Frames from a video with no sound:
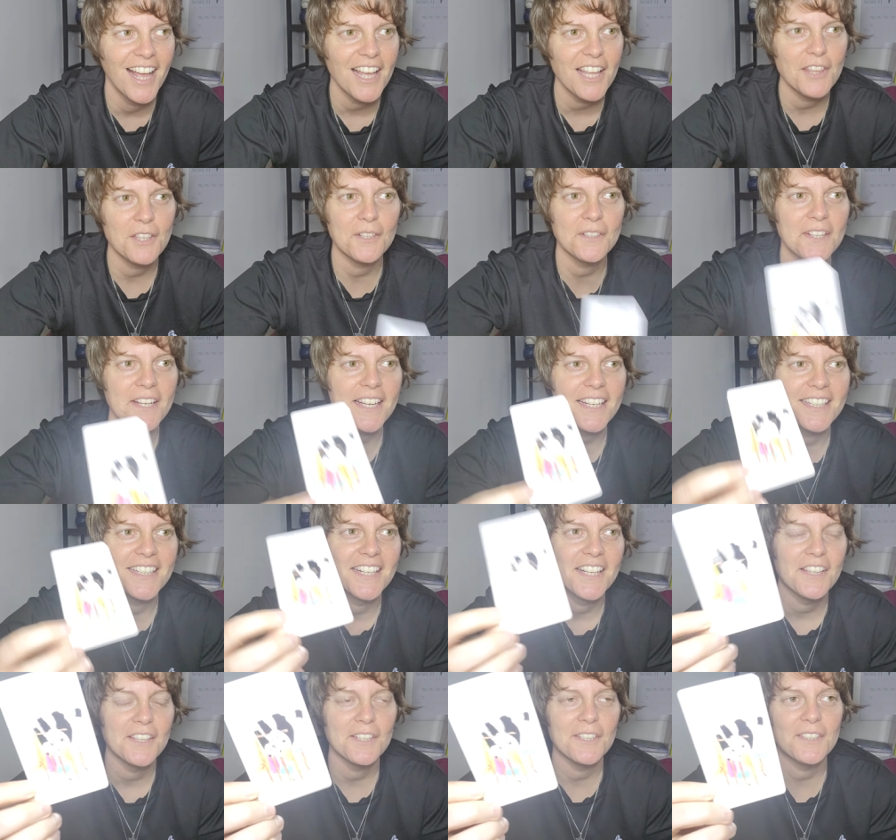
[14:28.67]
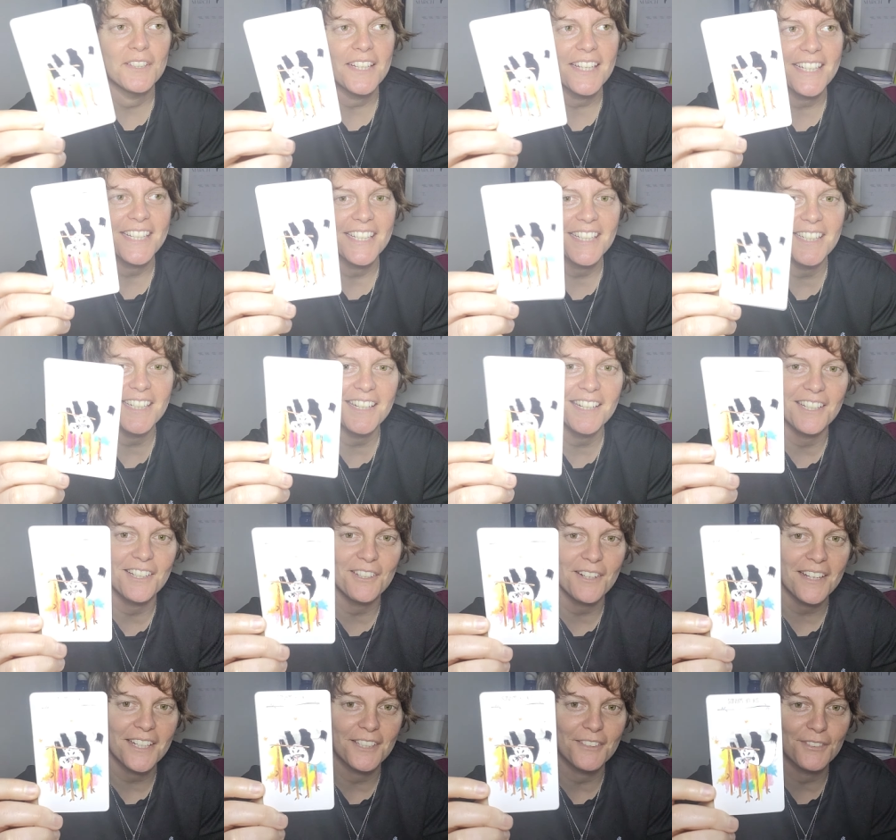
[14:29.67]
they're not they're not getting any
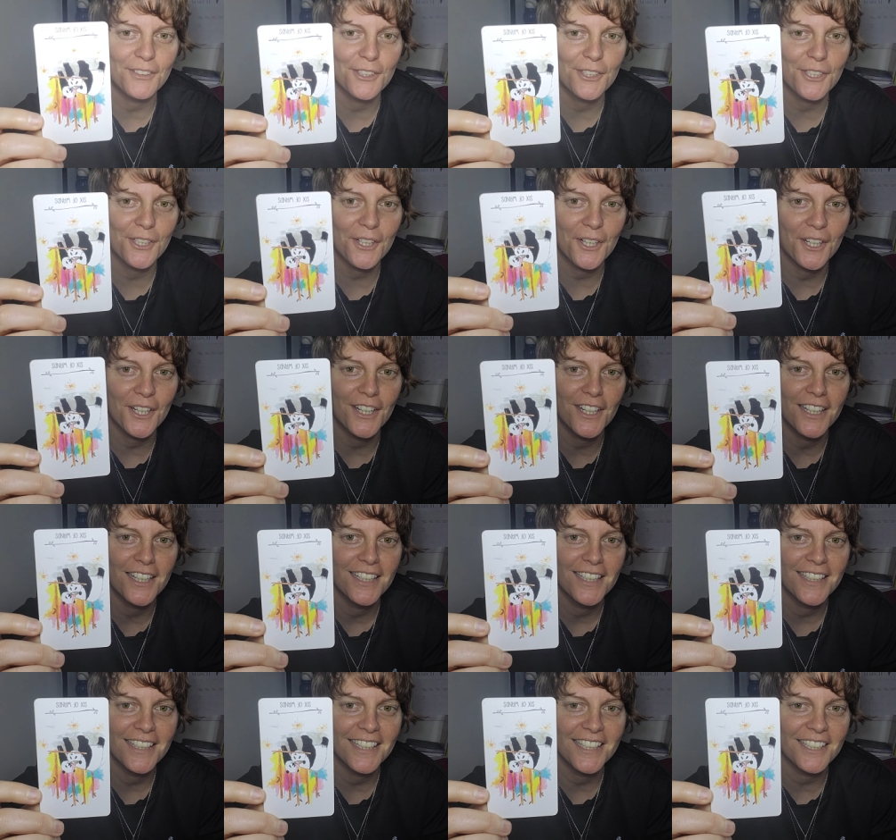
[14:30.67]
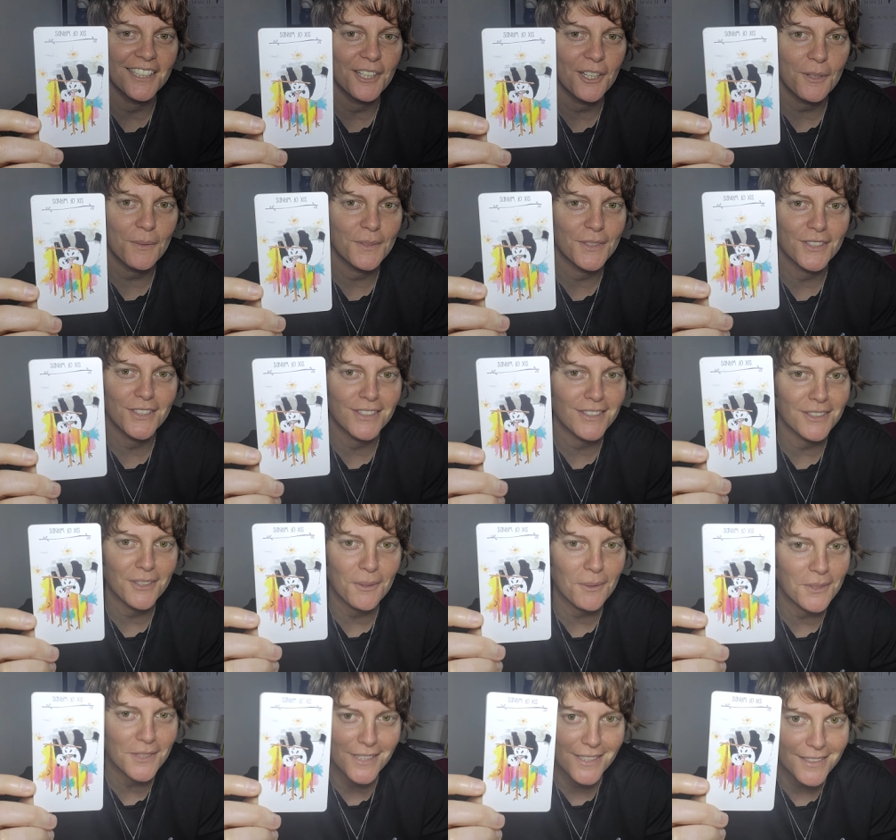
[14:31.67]
credit for sure like no one's no
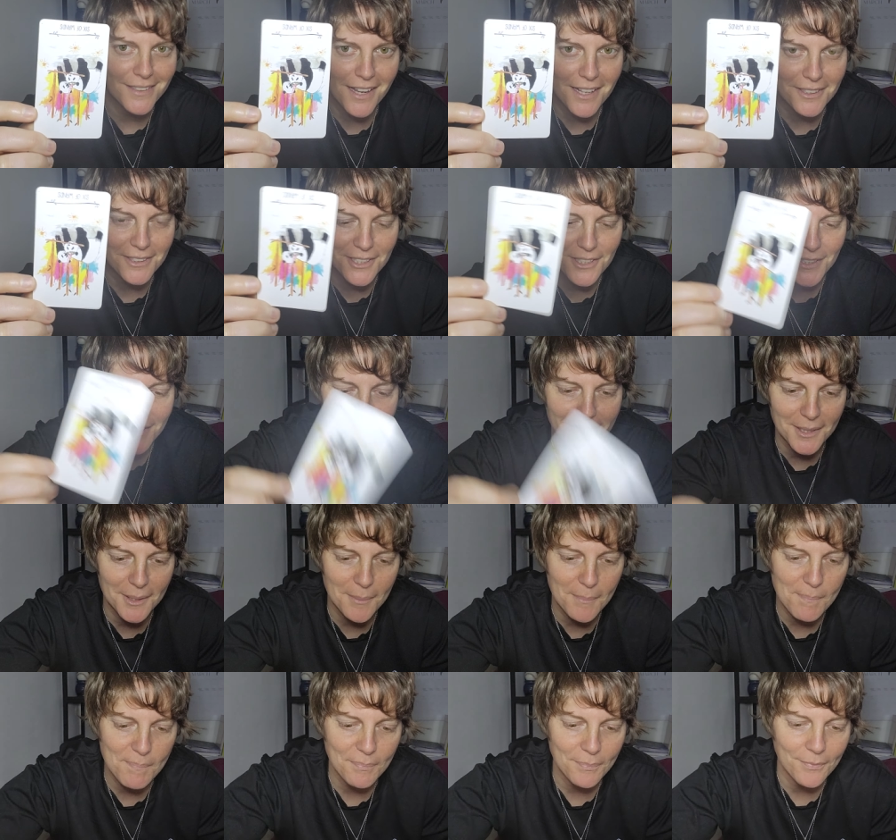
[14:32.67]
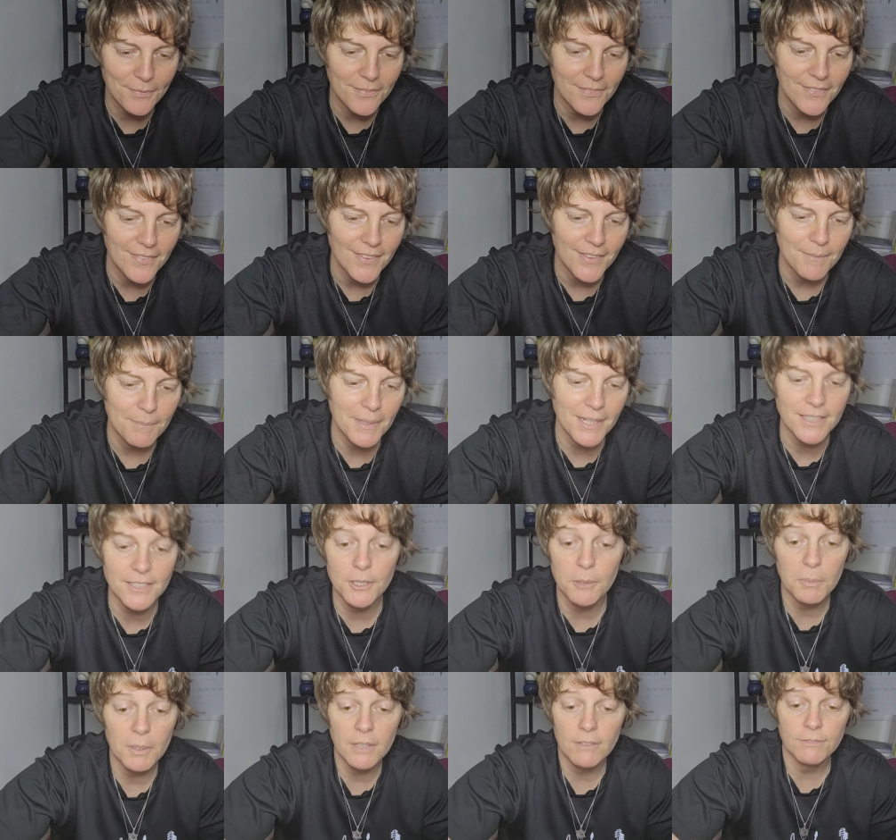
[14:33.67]
one's acknowledging them because they're
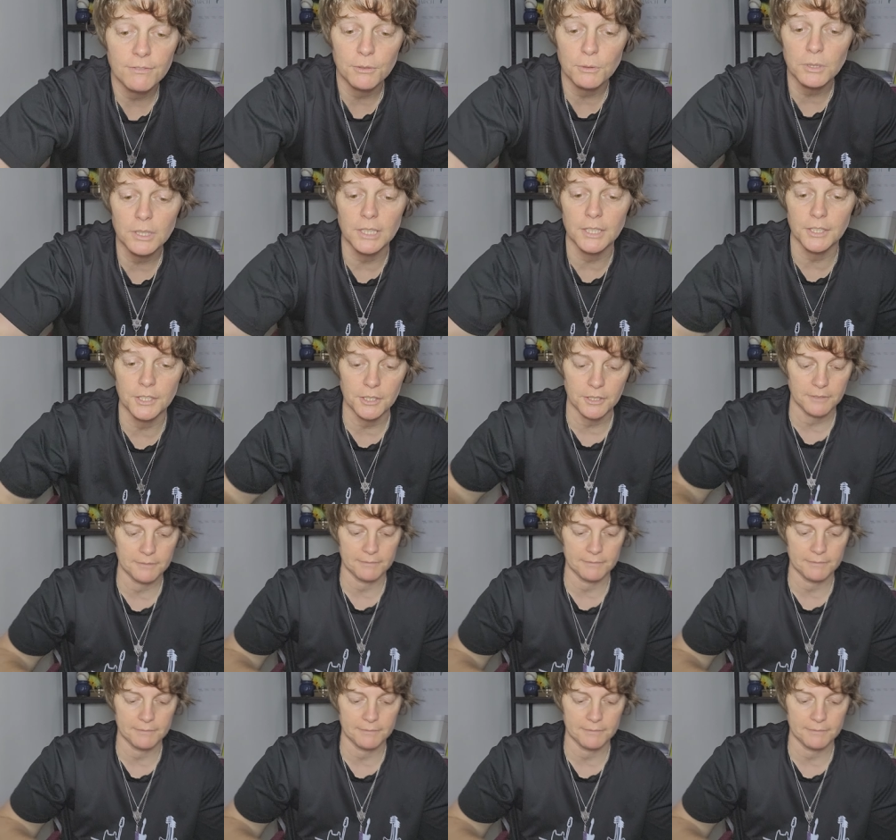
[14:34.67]
being foolish